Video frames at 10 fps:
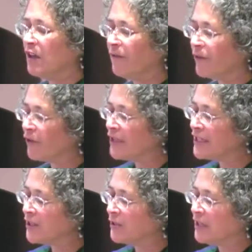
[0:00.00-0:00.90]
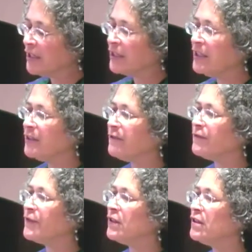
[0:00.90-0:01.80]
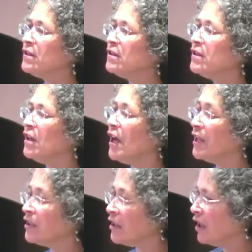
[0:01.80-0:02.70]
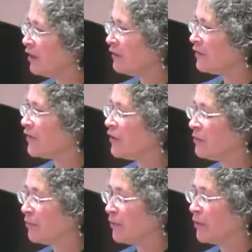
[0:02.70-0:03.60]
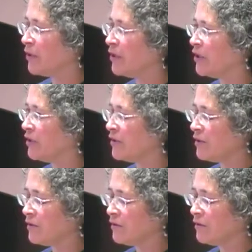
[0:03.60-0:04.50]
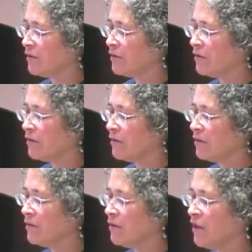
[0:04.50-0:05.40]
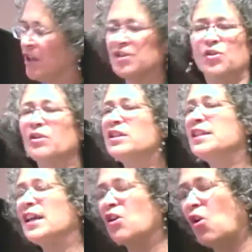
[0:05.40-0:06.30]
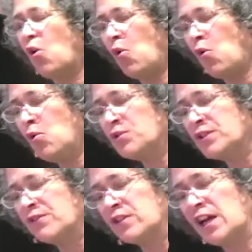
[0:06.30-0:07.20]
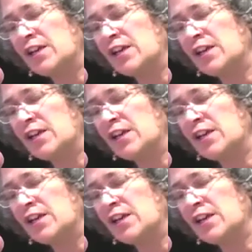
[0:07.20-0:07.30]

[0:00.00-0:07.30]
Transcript: If we're going to live and love brokenness, it's going to take a whole different